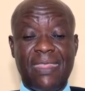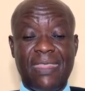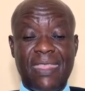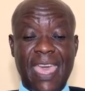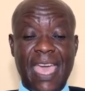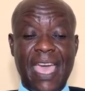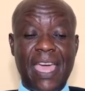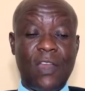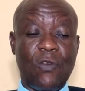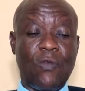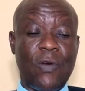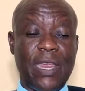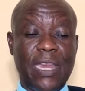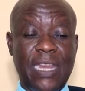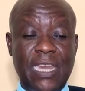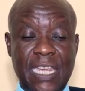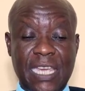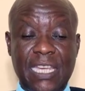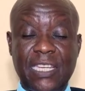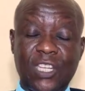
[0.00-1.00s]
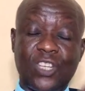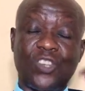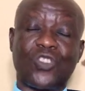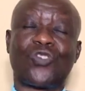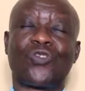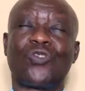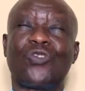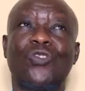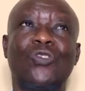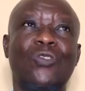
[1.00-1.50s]
then we need
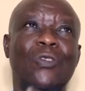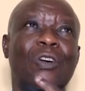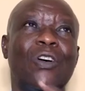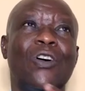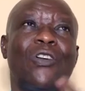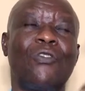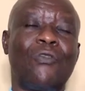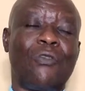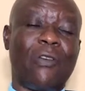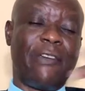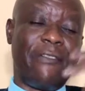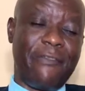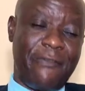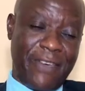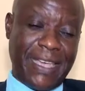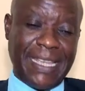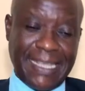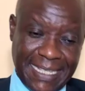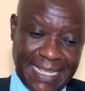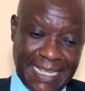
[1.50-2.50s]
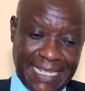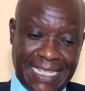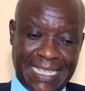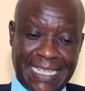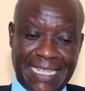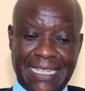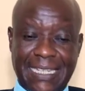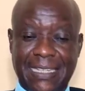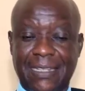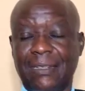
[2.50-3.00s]
to
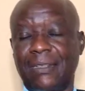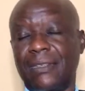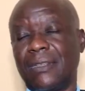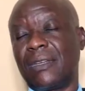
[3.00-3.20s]
revisit